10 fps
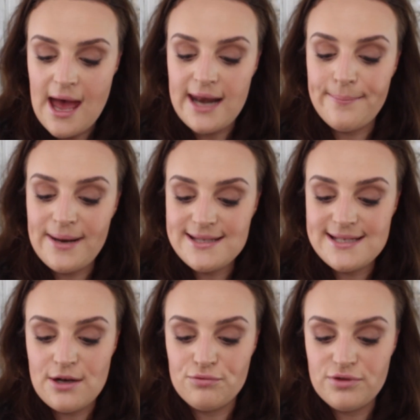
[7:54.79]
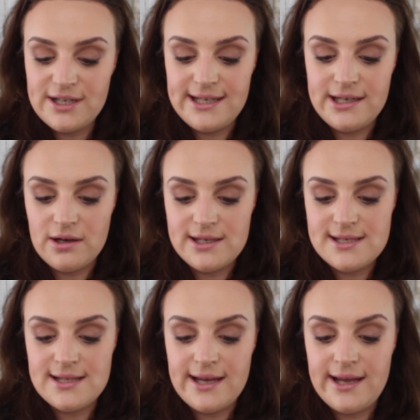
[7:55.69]
and it blended out really
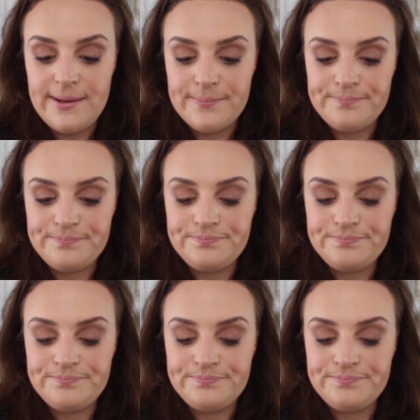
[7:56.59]
nicely.